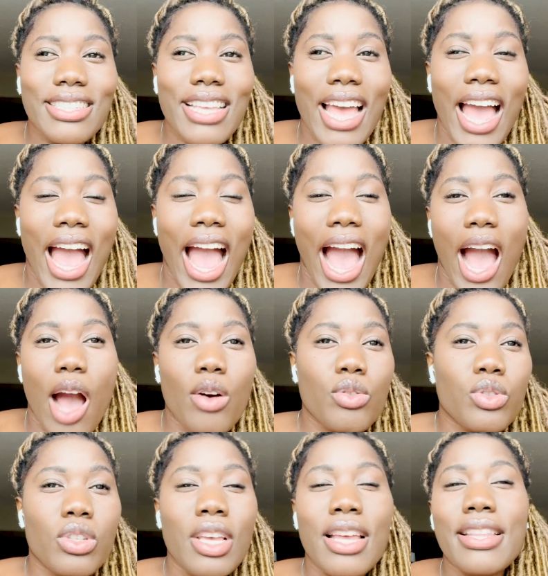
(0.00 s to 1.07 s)

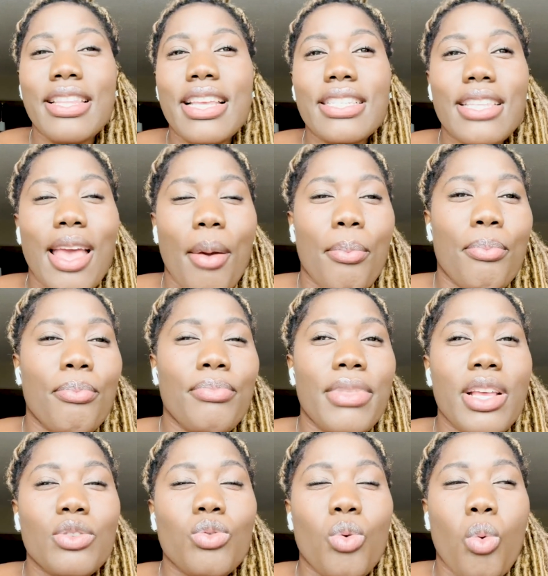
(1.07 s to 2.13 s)
house, this
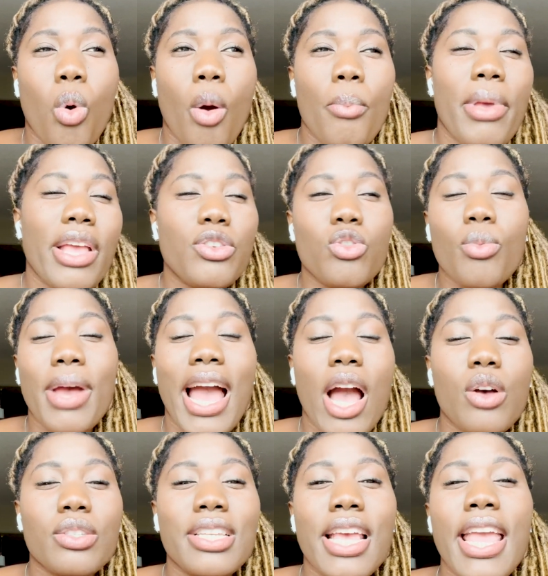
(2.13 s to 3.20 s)
1-bedroom
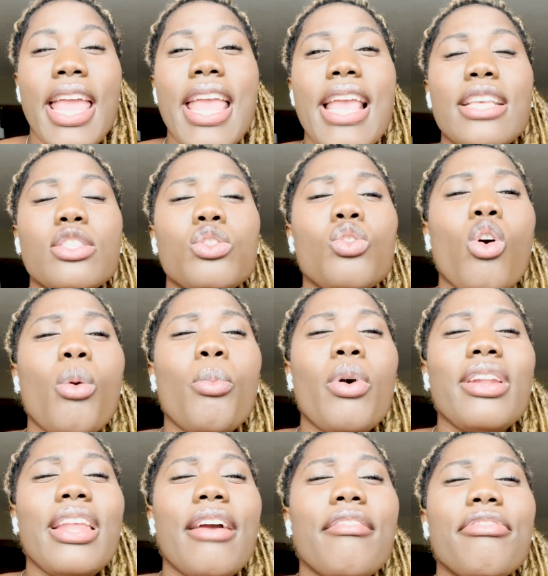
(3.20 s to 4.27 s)
house, is no more than